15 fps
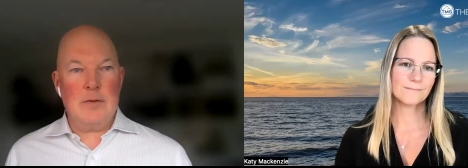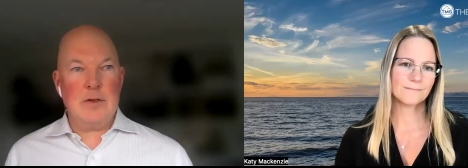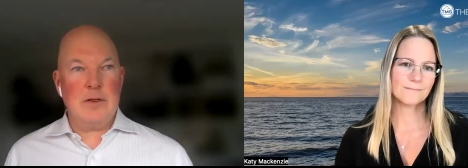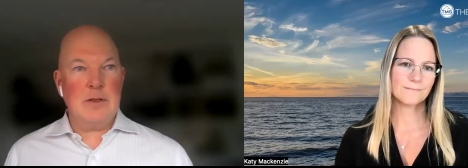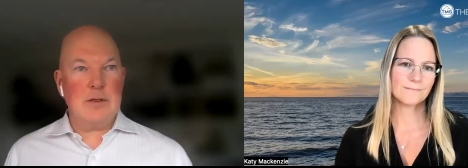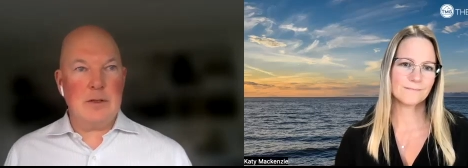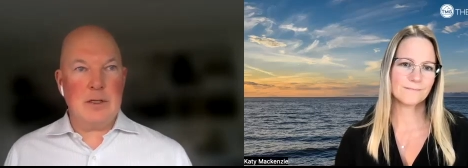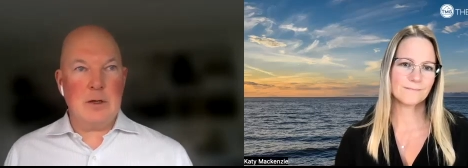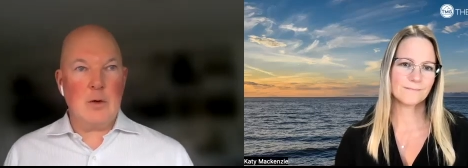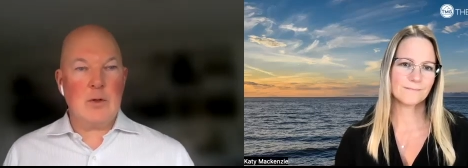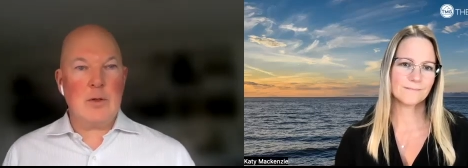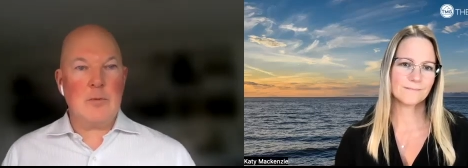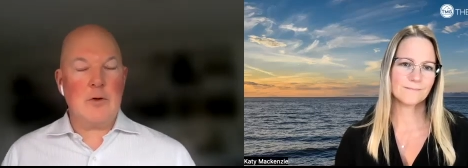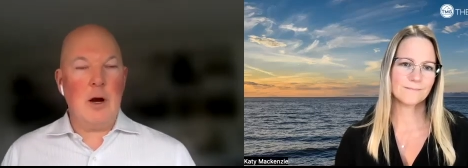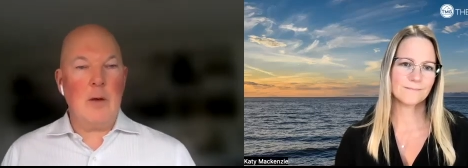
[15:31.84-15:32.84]
Speaker 1: have to deal with
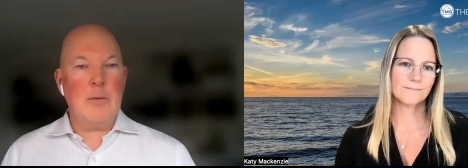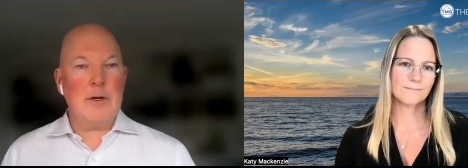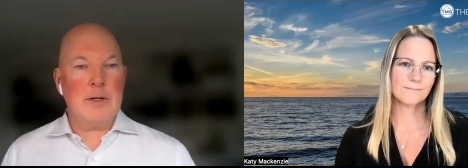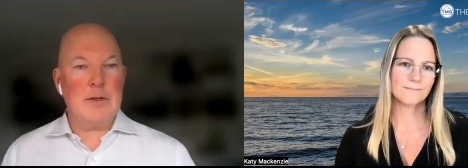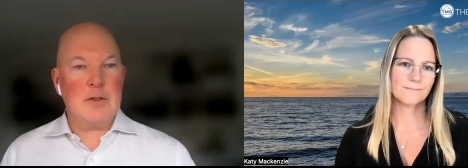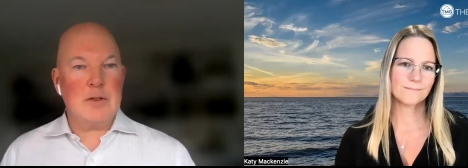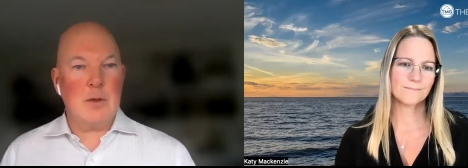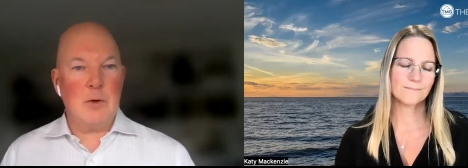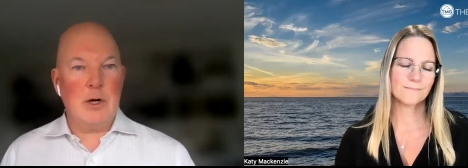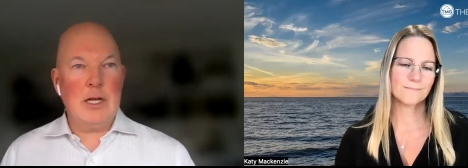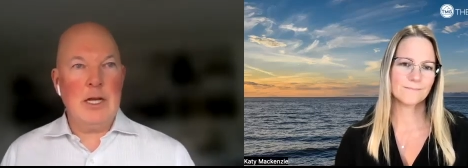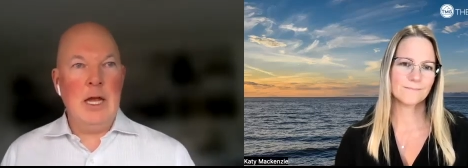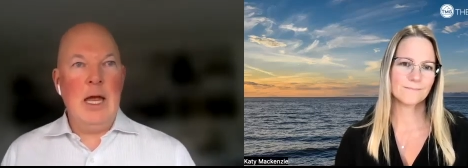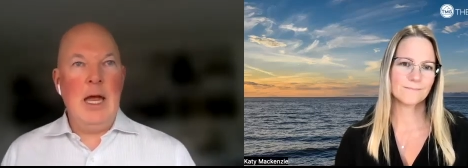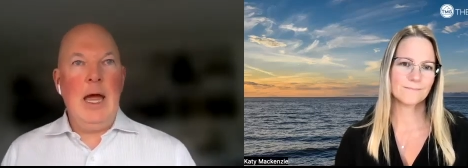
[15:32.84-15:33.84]
the property in some way,
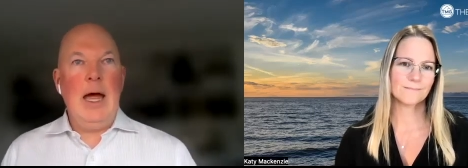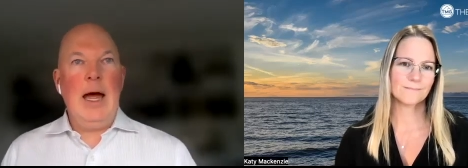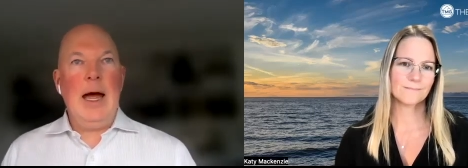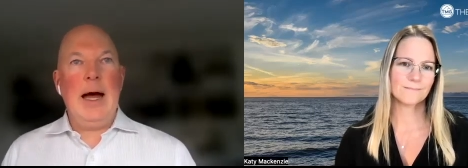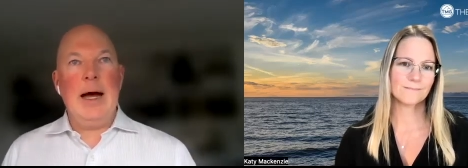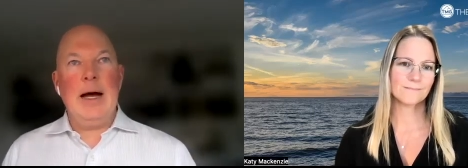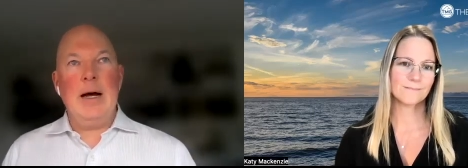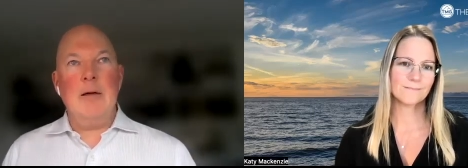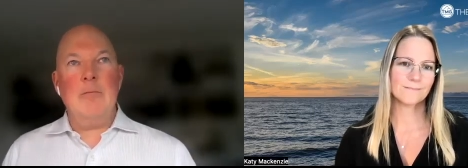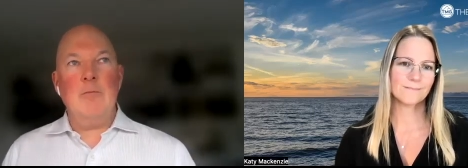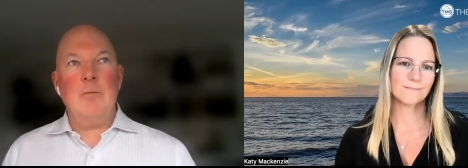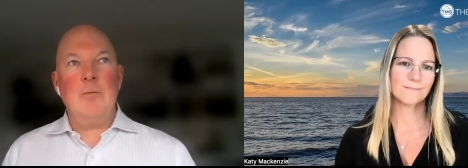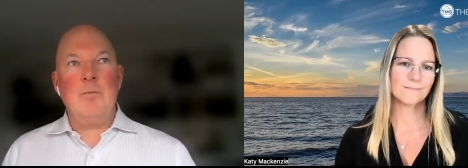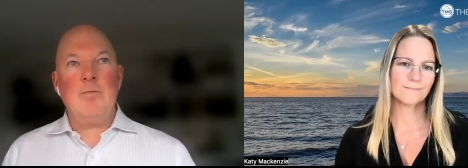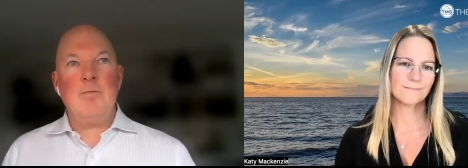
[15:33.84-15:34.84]

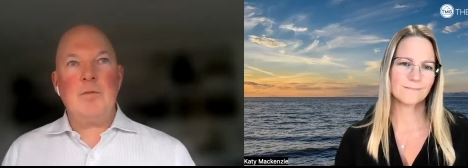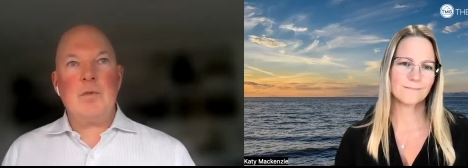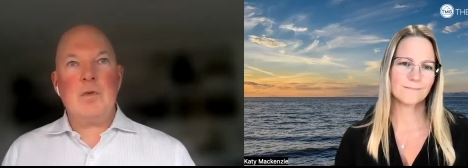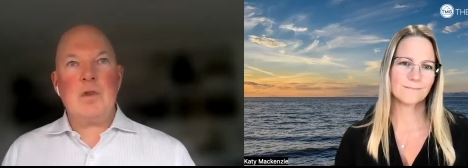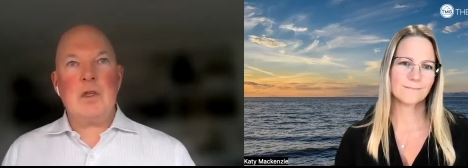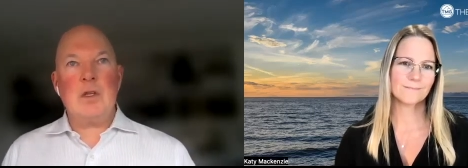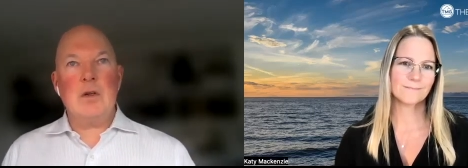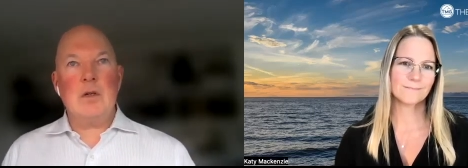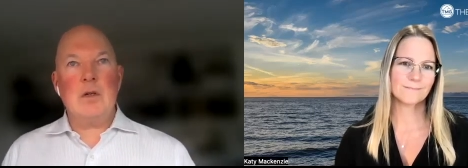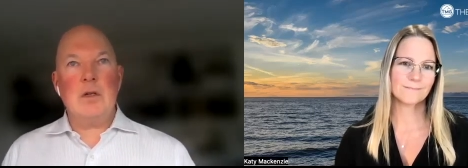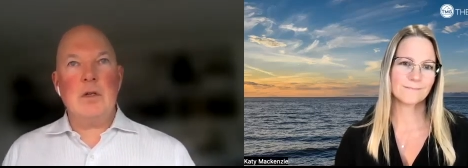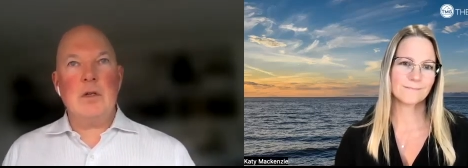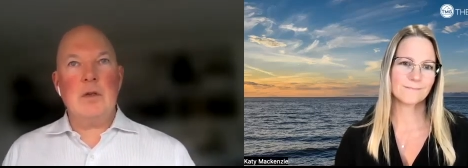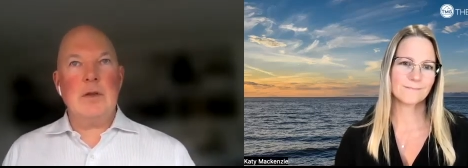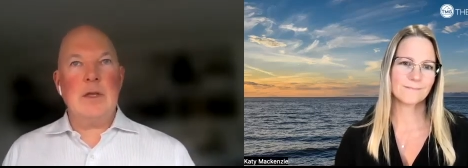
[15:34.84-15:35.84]
that,
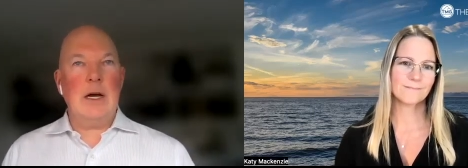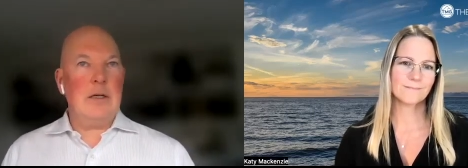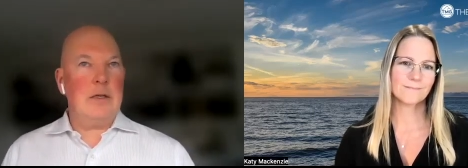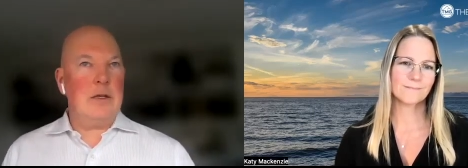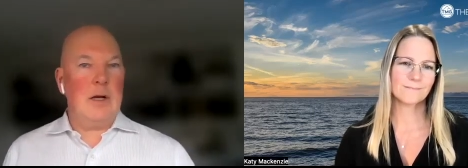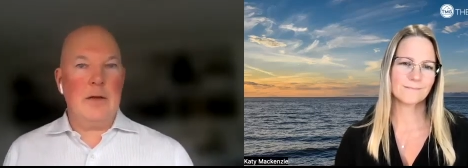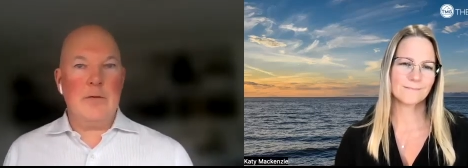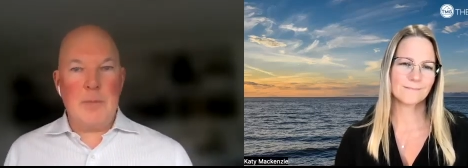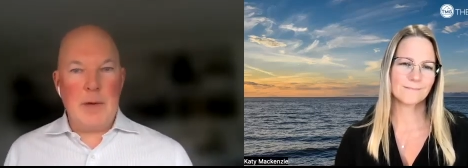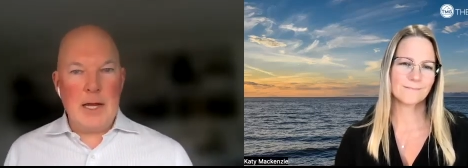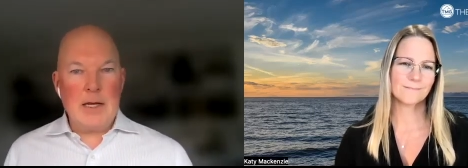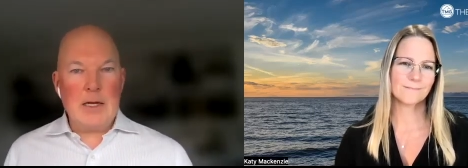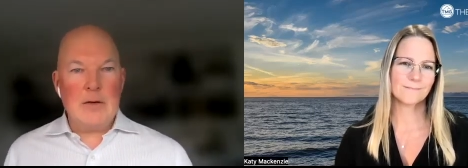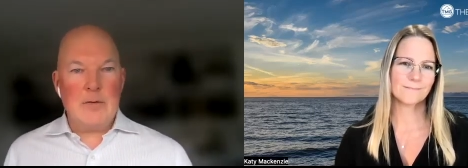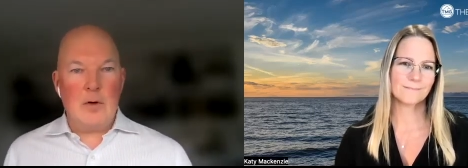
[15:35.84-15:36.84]
you know, have the
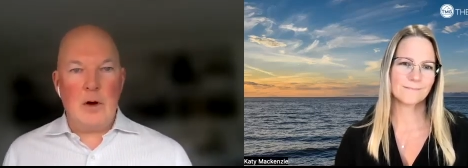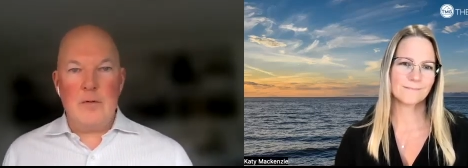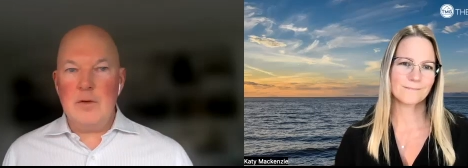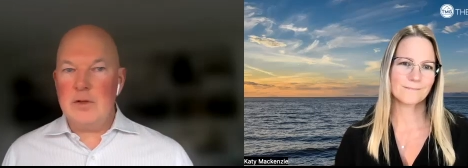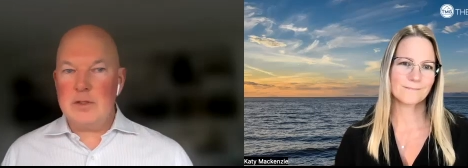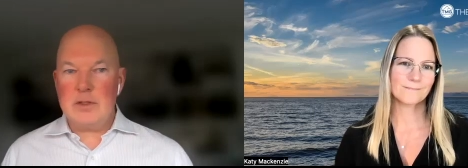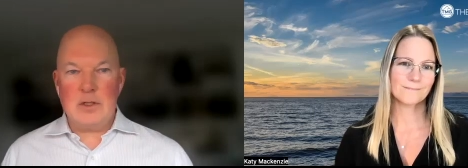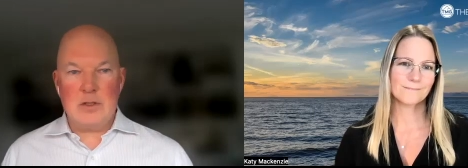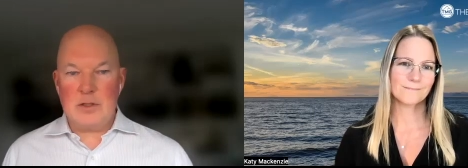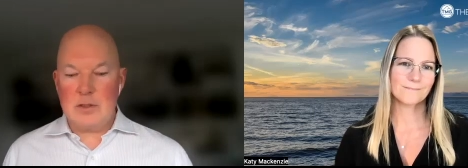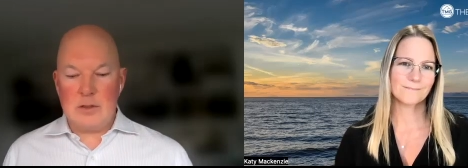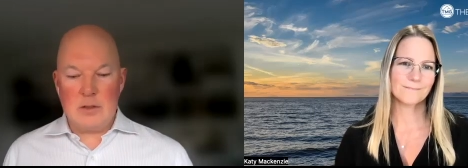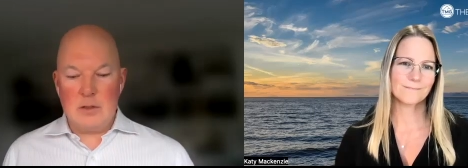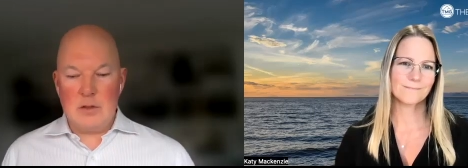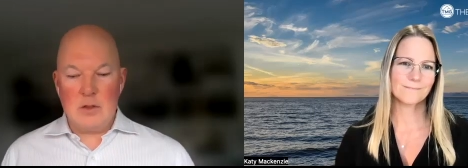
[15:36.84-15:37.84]
bank involved,
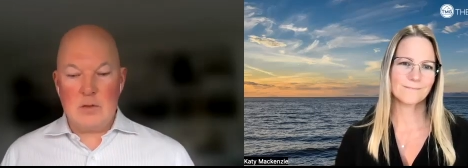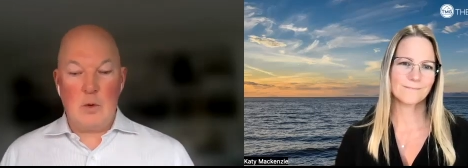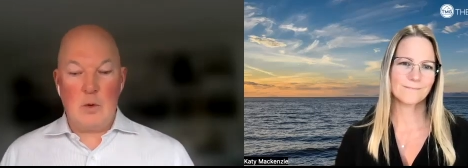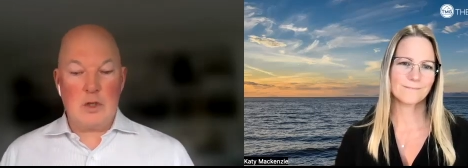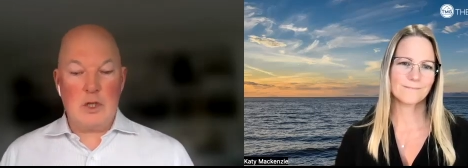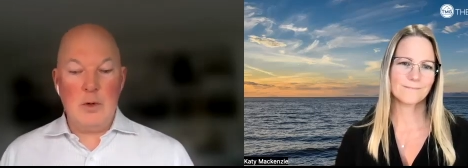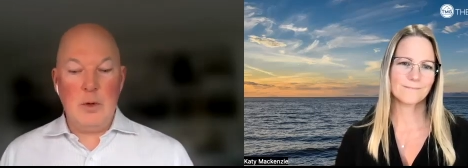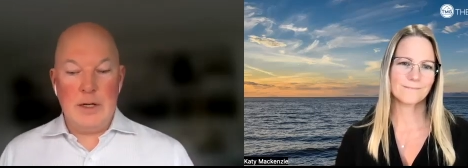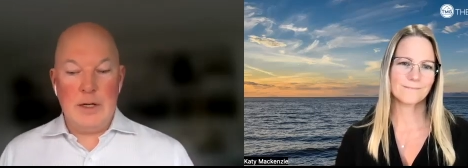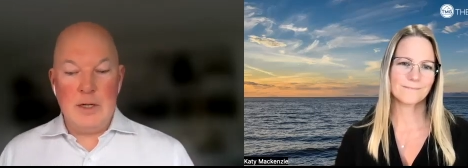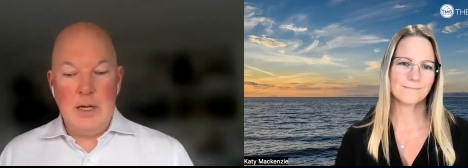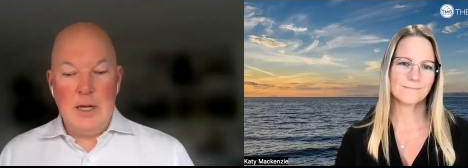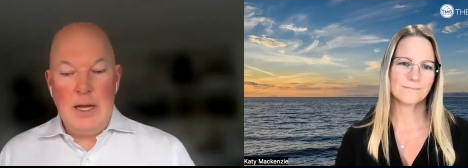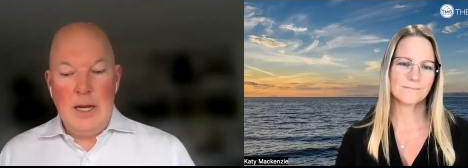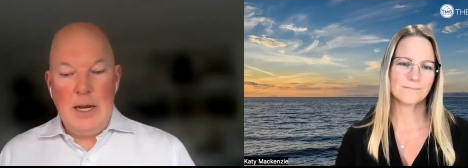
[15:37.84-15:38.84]
there's more to it.
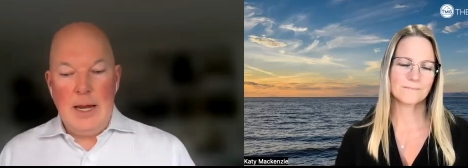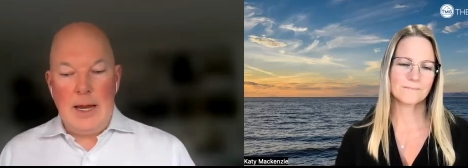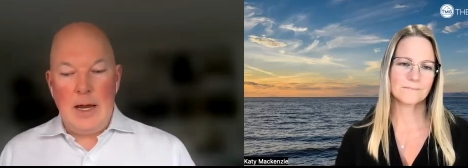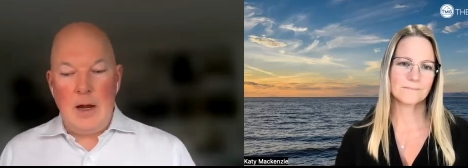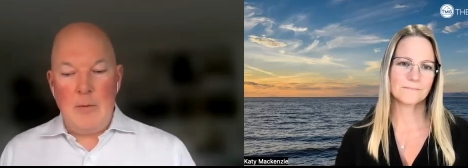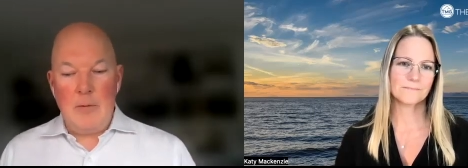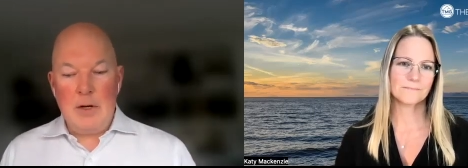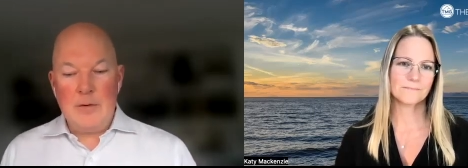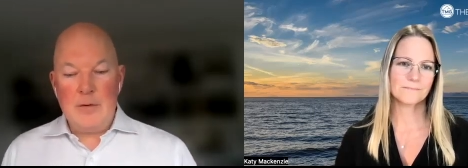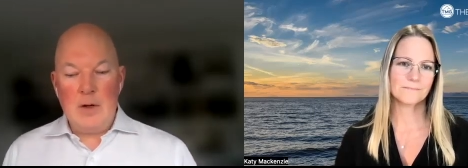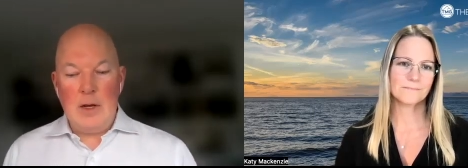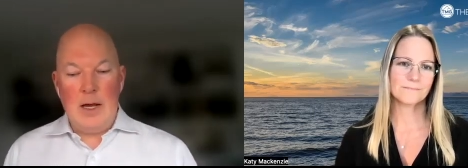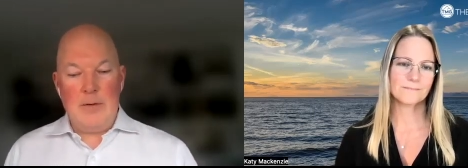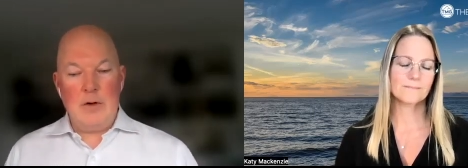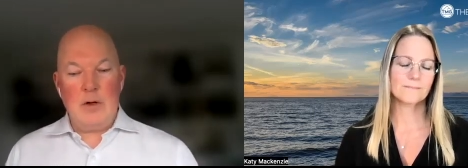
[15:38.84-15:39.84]
But if
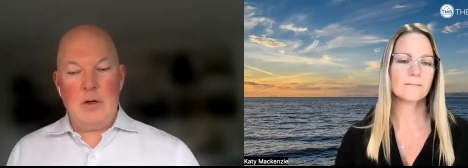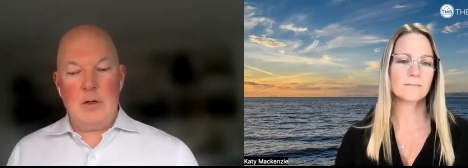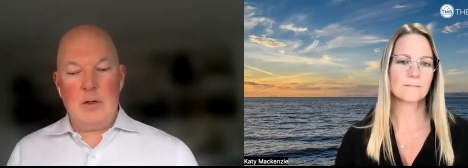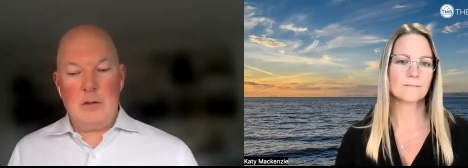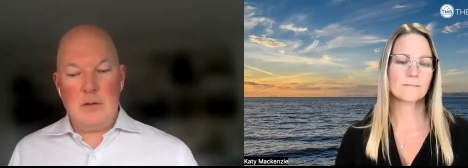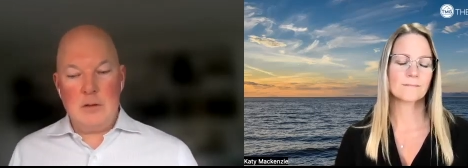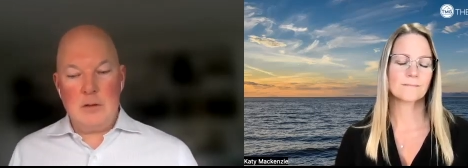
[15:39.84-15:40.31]
you have a,